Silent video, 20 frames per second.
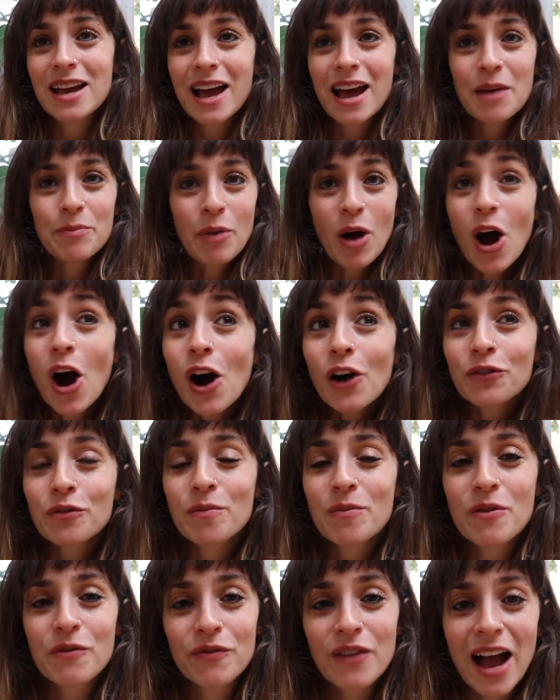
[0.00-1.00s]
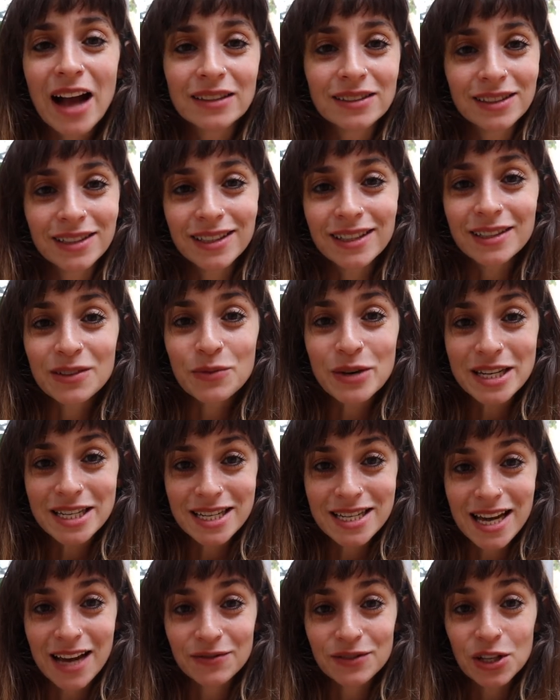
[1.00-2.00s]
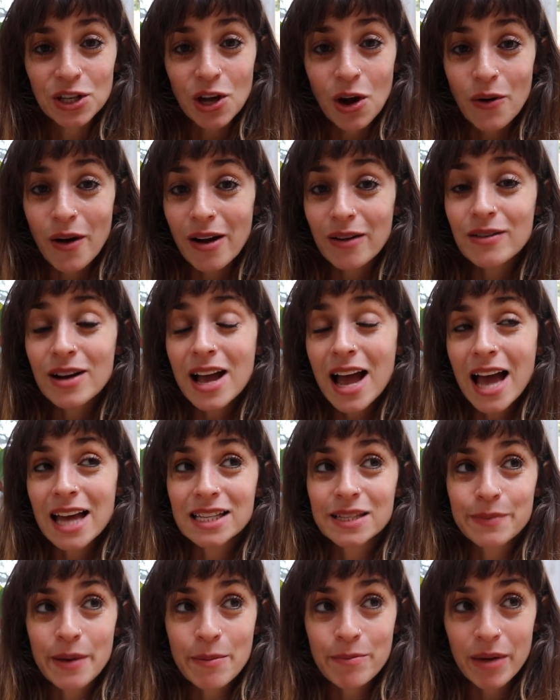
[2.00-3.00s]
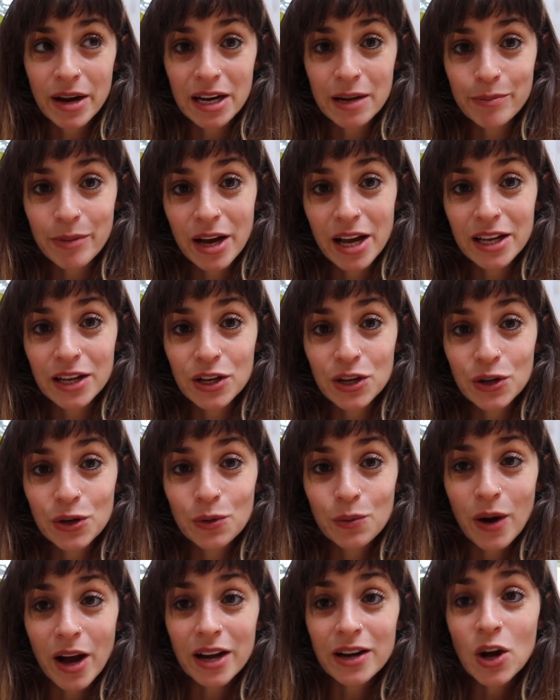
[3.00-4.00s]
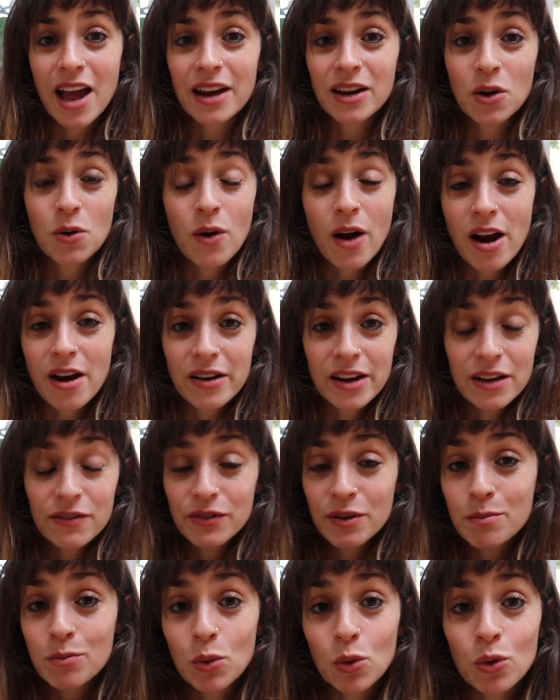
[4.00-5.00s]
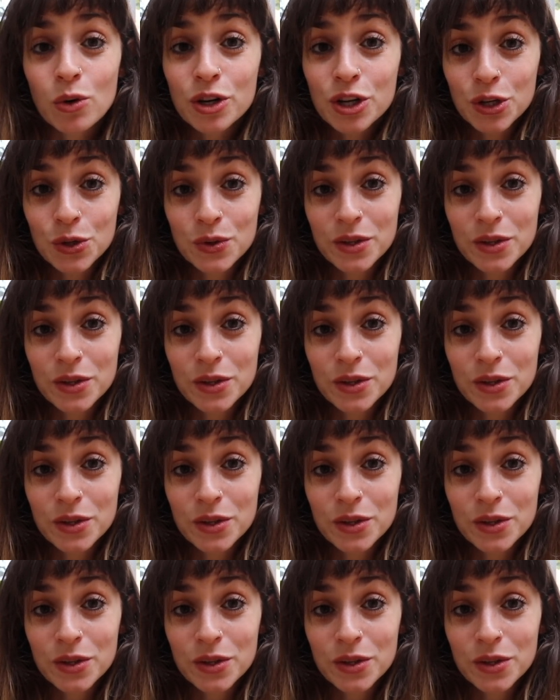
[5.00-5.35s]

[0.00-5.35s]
Apart from the fact that we didn't have to go out and spend money buying a new one and acquiring even more new